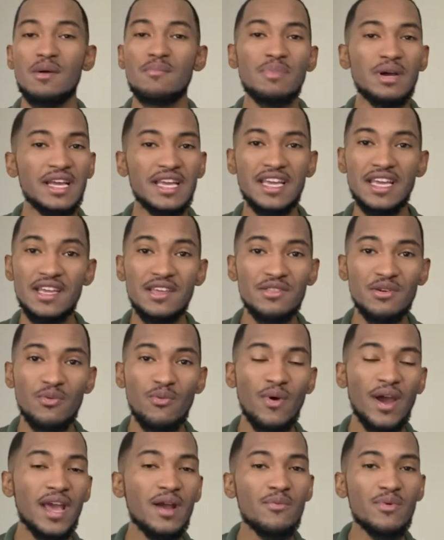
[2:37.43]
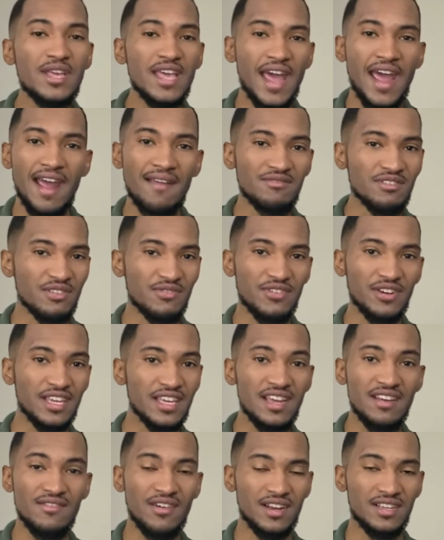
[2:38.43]
But either way, we have to
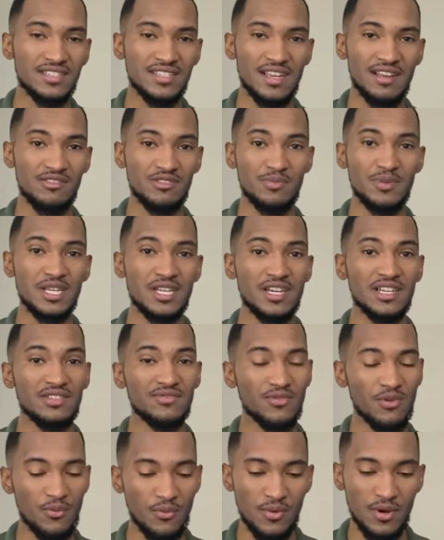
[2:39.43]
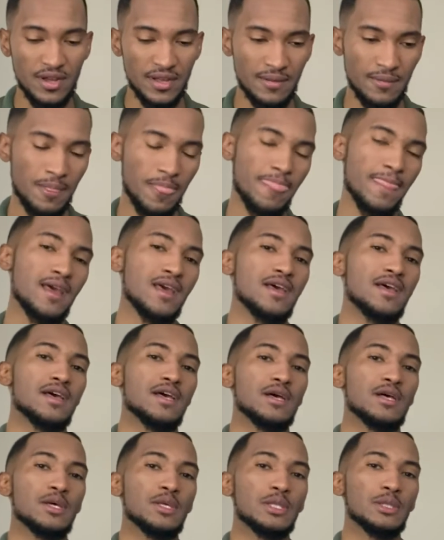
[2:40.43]
forgive ourselves, because for one,
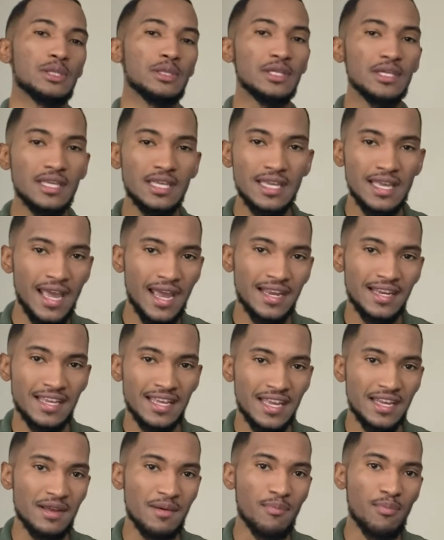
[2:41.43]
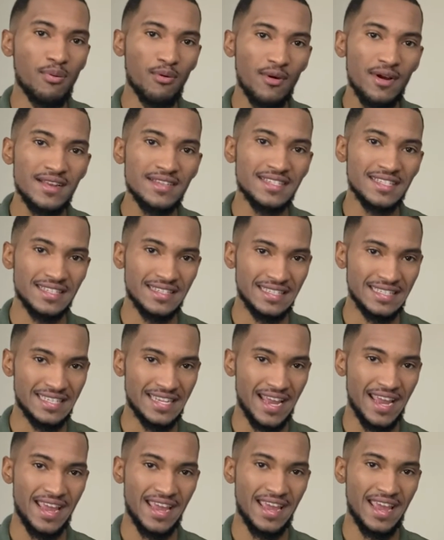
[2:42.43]
looking at it in a present
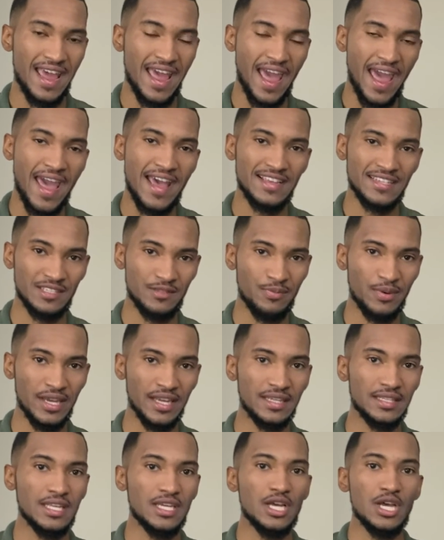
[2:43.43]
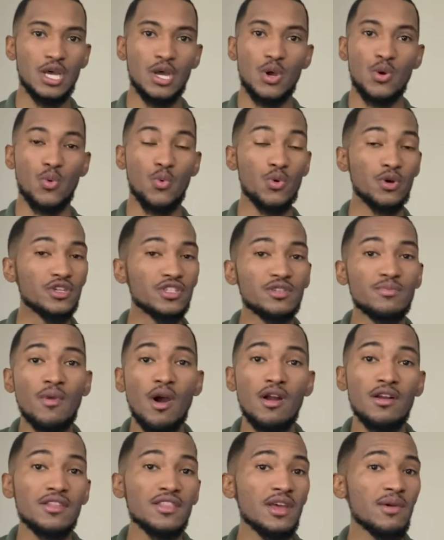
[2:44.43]
day aspect, we're
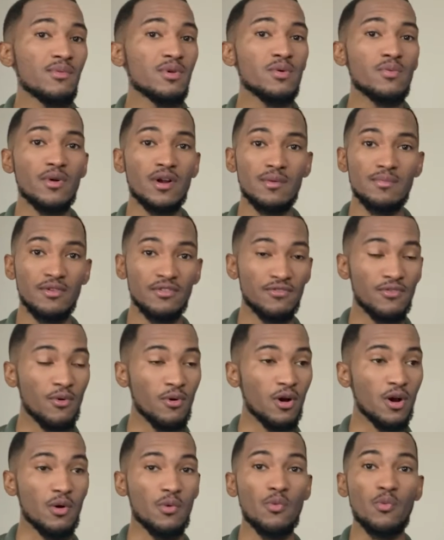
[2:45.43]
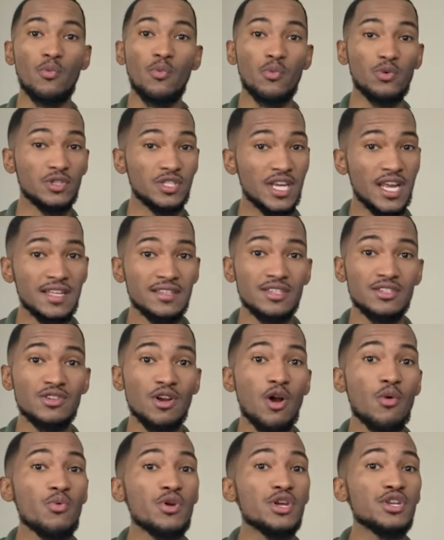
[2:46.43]
smarter than we were before. Chances
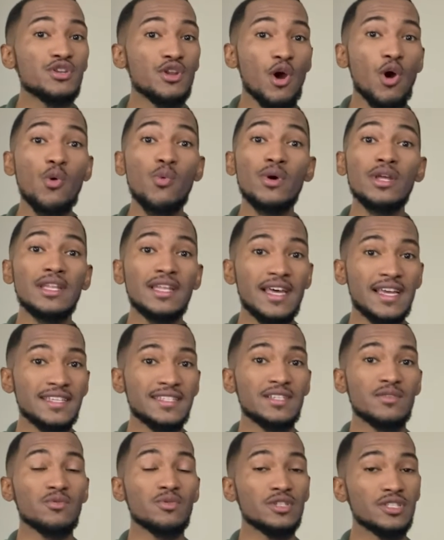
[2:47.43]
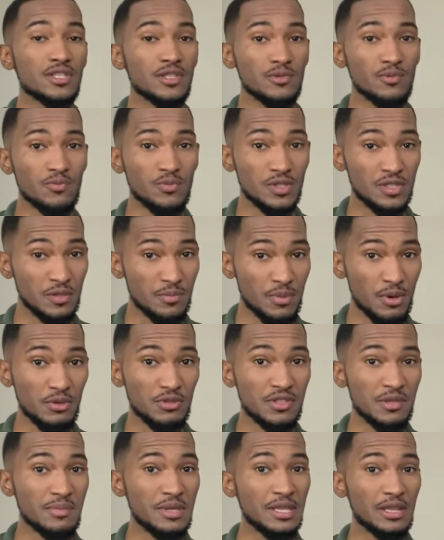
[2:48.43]
are we know what lesson was
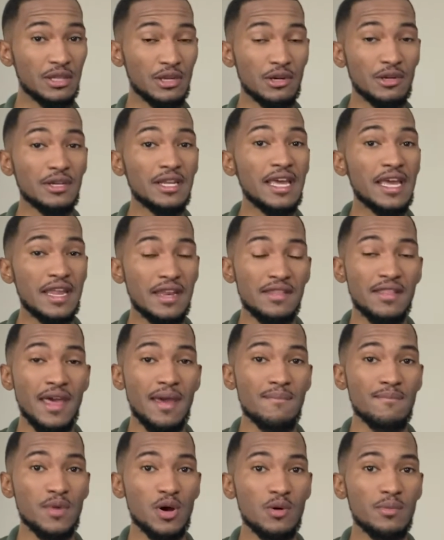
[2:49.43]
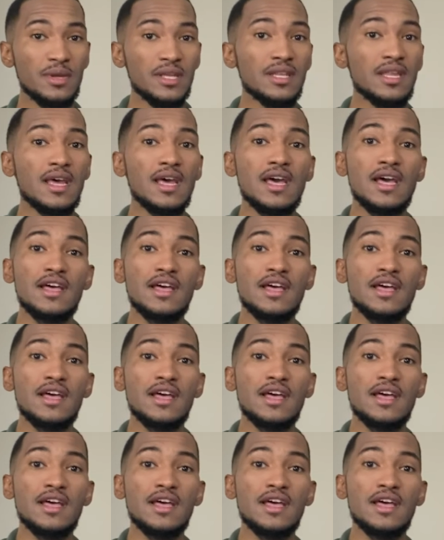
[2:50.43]
supposed to be learned in that moment.